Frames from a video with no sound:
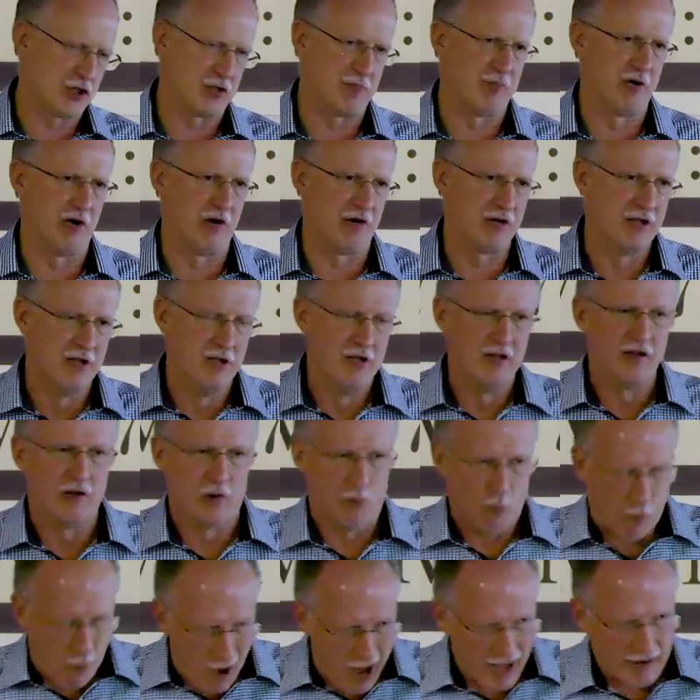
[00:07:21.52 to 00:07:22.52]
spirit.
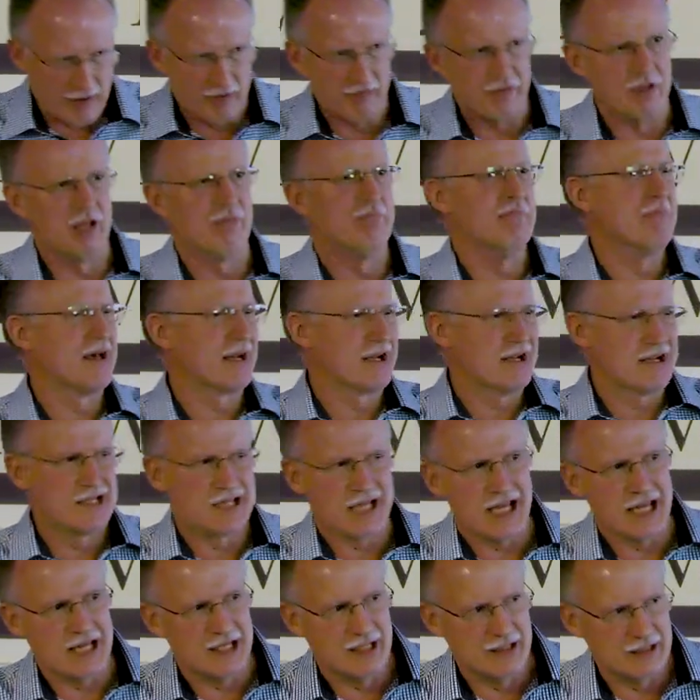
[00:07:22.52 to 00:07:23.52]
Water them,
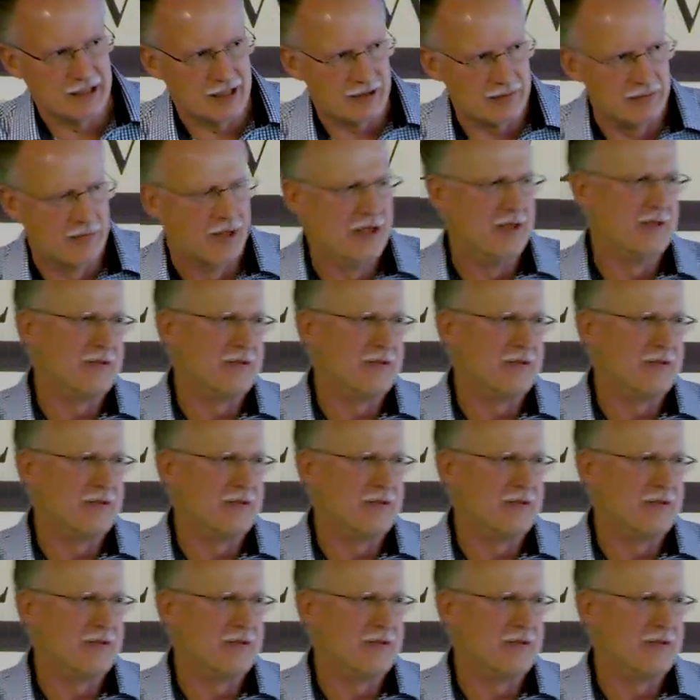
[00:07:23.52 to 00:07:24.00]
meditate in them,